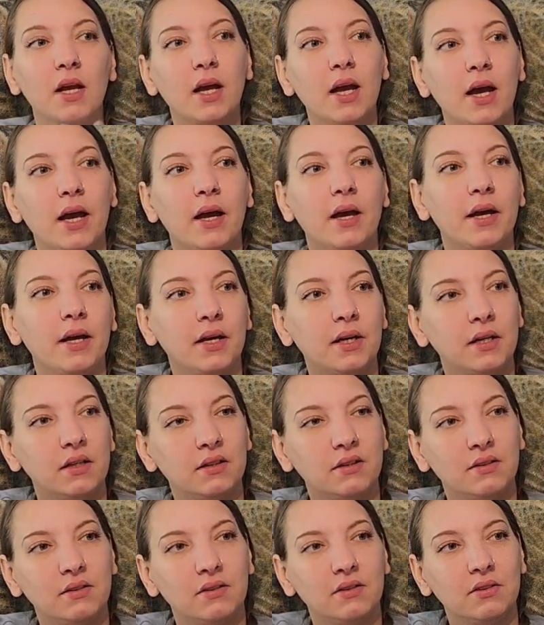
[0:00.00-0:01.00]

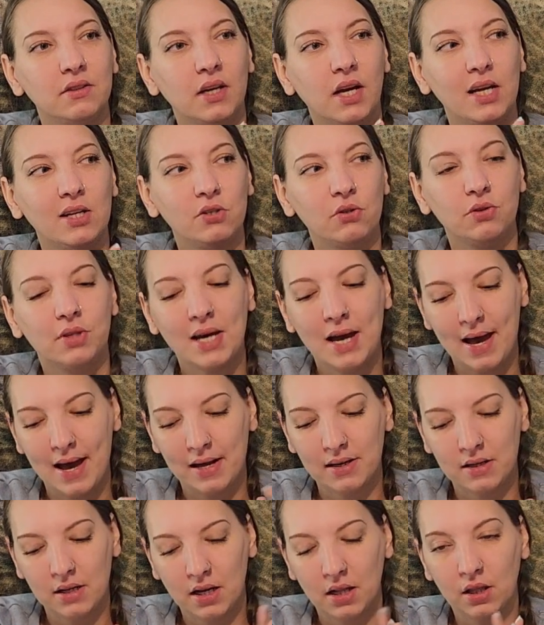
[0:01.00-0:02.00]
and I do
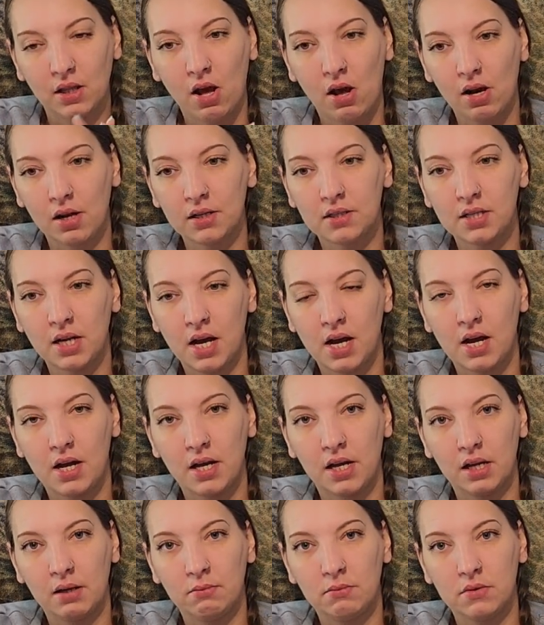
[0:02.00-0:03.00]
that, a lot of
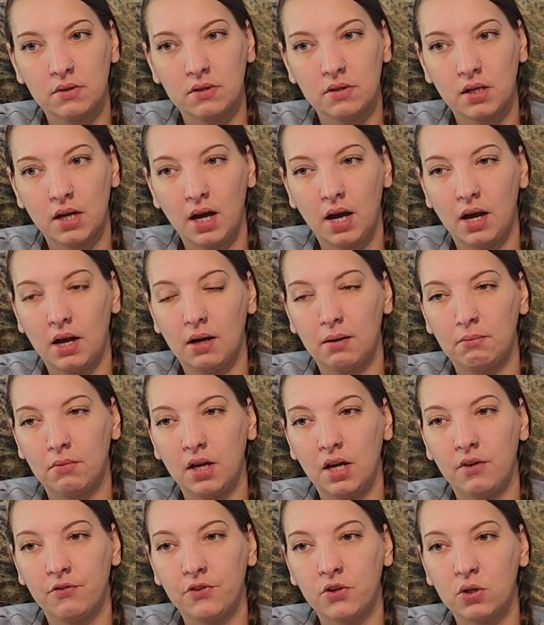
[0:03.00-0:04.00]
times
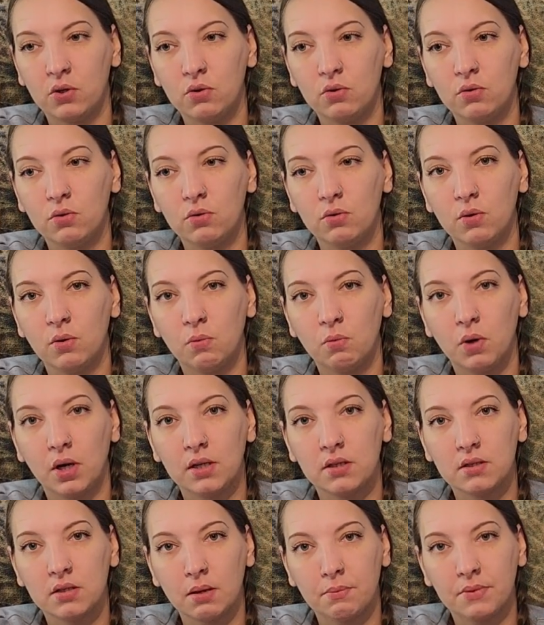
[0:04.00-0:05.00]
if you
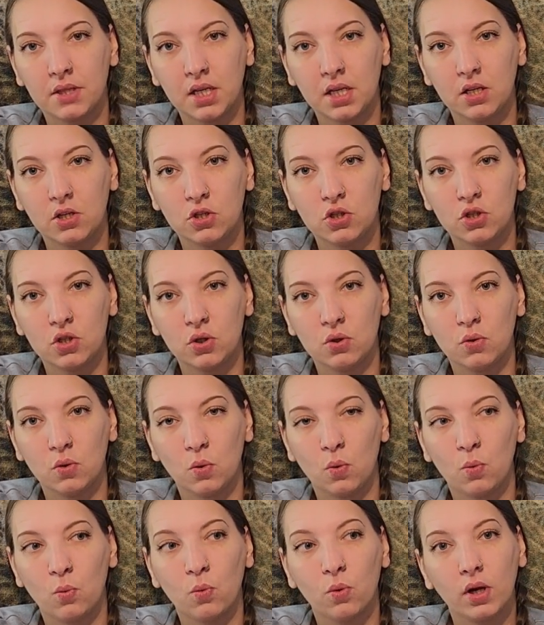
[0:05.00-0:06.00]
want something to
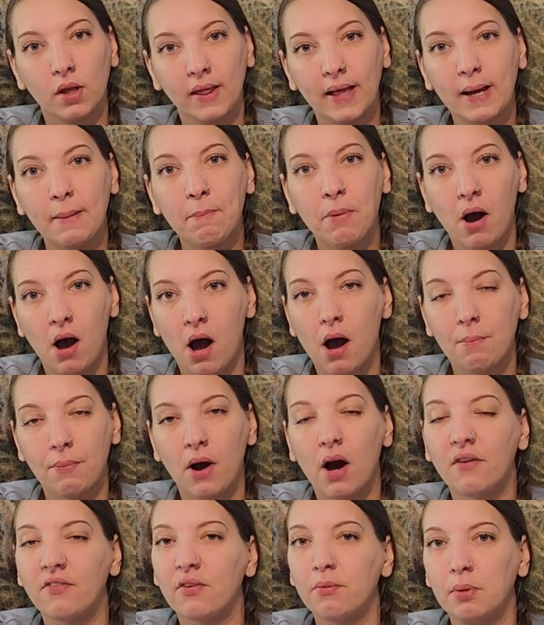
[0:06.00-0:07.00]
really pop
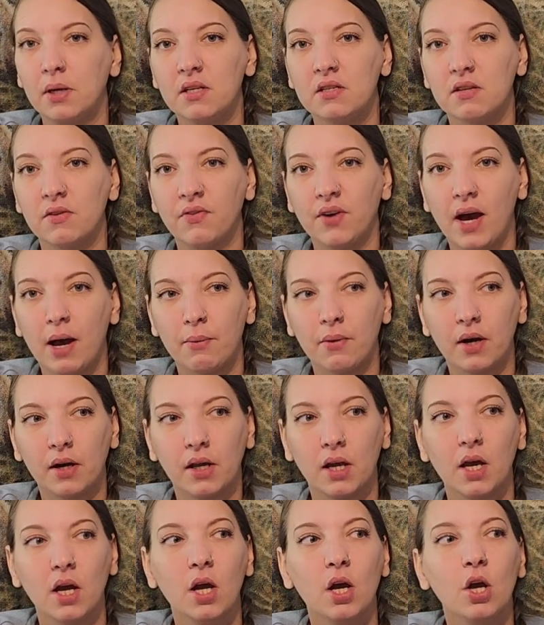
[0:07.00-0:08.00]
off a piece of
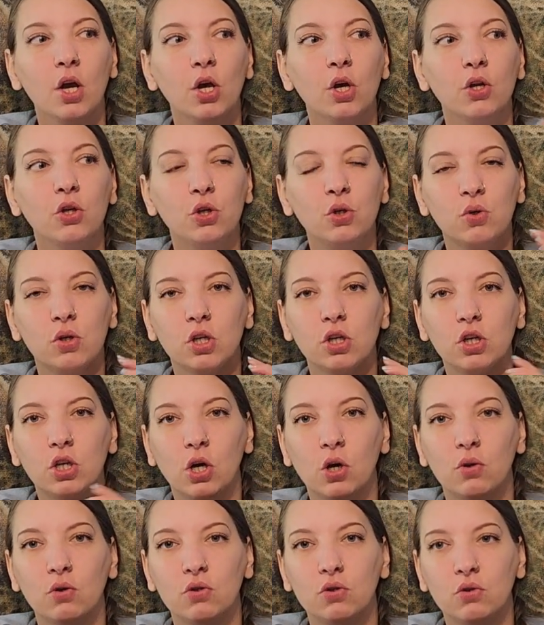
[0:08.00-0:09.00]
fabric, you can
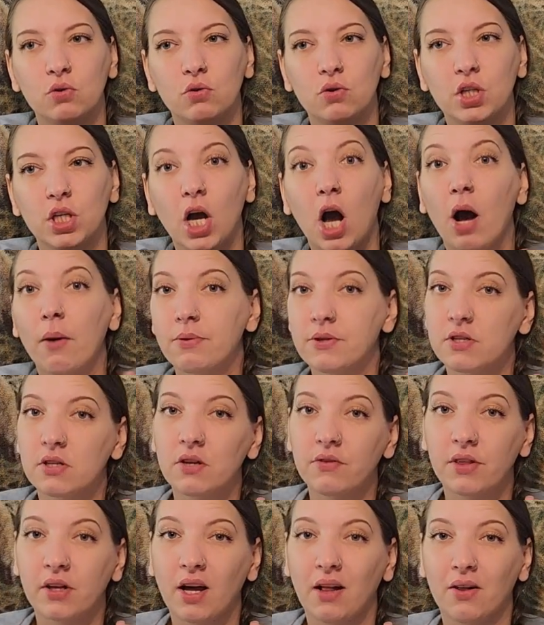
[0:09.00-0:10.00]
go to the opposite
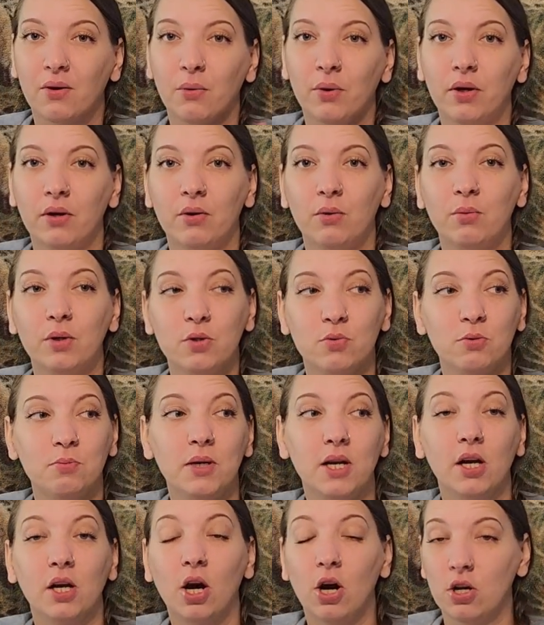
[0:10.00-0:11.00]
of the color wheel, which would
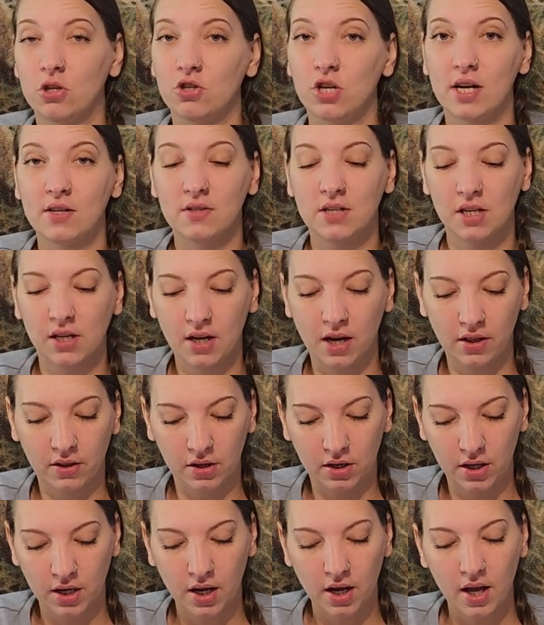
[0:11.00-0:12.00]
be a contrasting
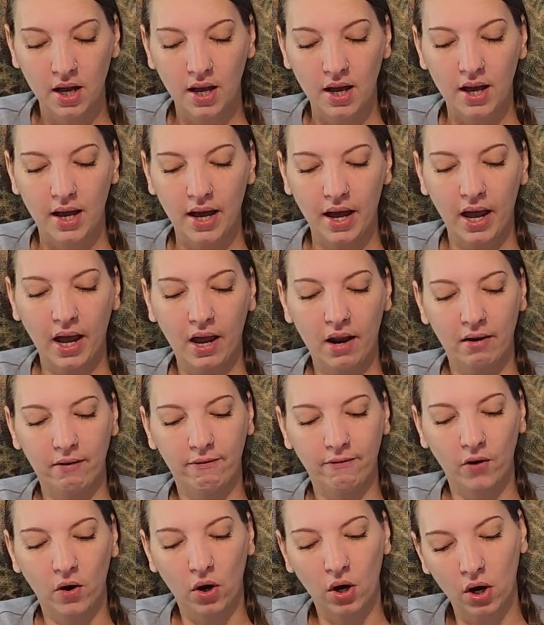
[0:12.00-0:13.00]
color. And
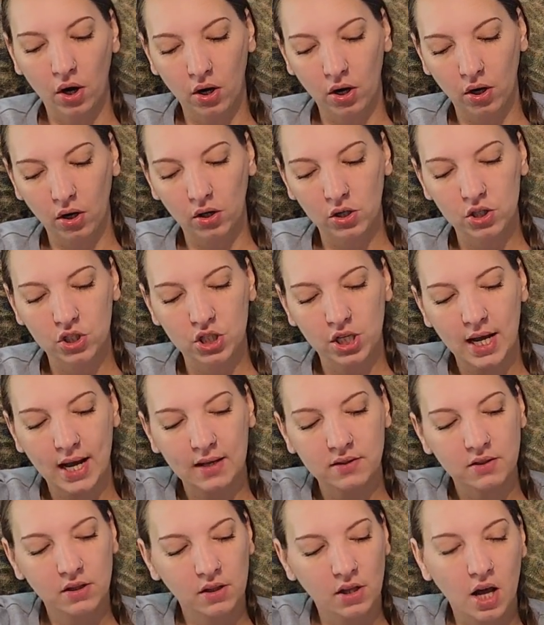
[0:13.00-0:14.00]
for her, she
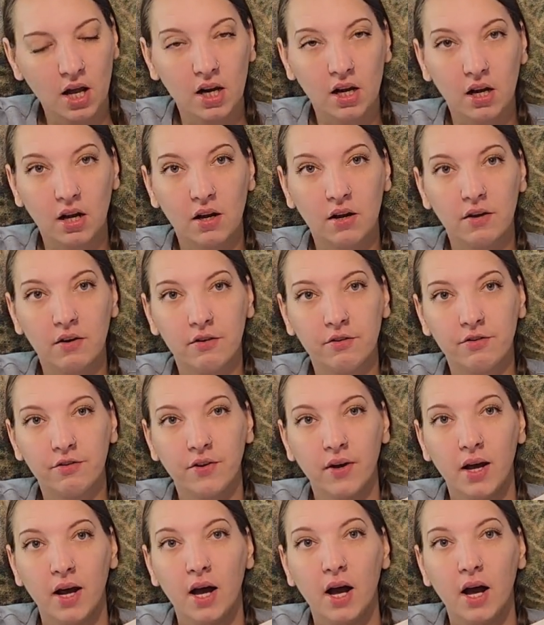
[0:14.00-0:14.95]
has a lot of